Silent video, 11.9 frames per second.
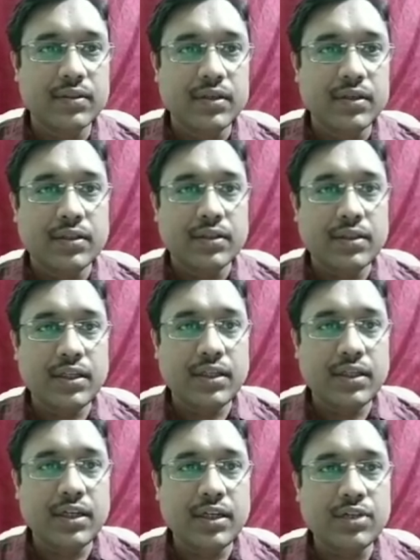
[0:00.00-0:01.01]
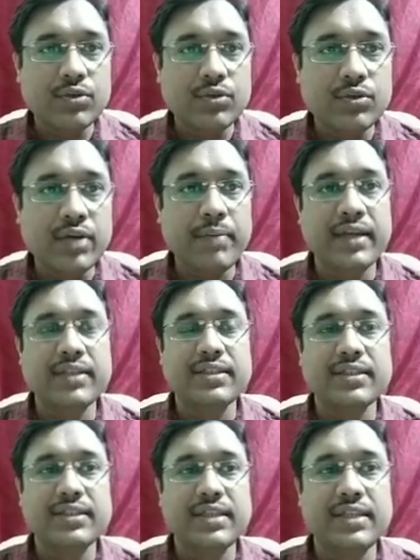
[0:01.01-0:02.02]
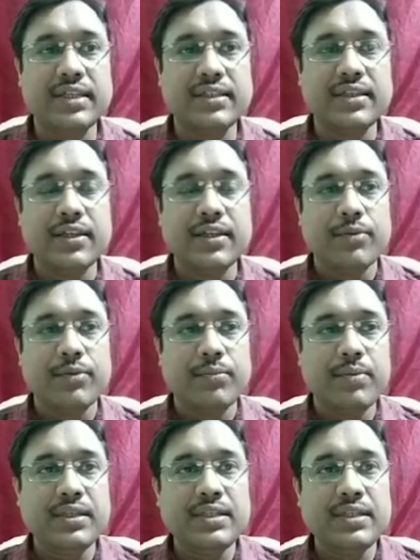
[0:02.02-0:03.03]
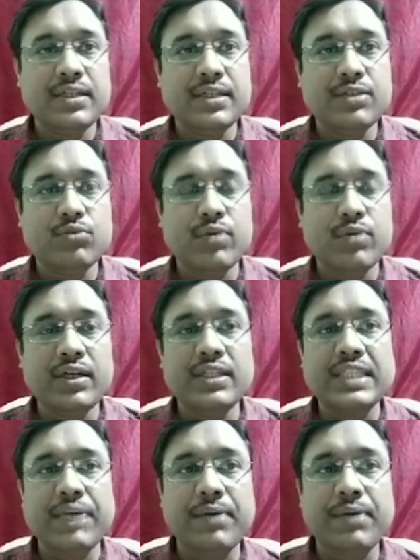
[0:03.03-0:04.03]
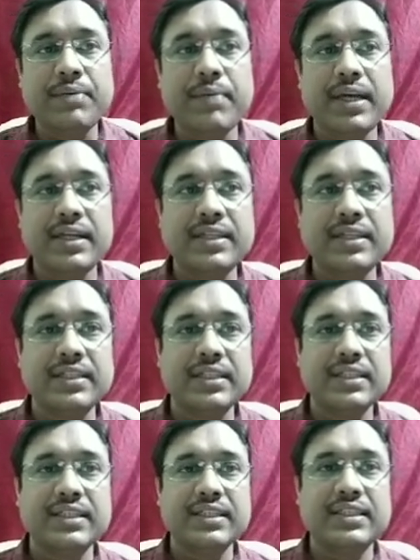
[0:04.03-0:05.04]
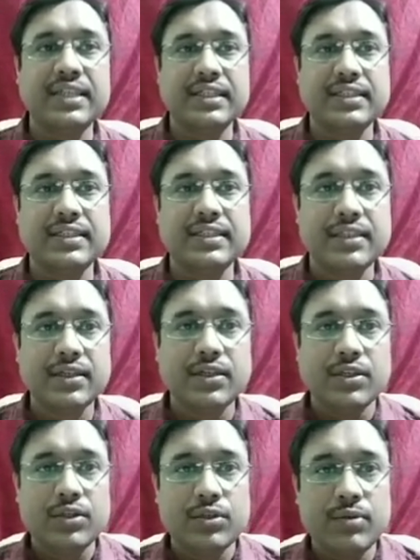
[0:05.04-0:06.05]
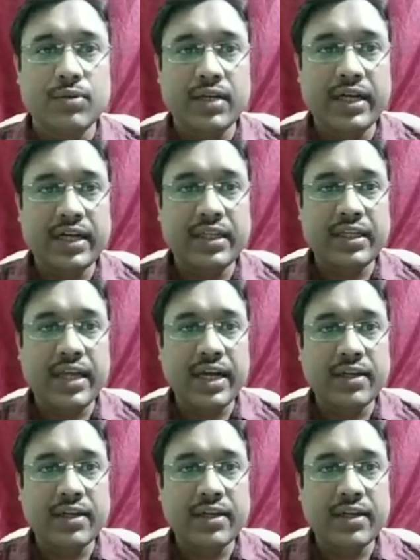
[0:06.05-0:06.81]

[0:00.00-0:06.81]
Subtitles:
3 into 9 minus 6 means it is 27 minus 6. You will get that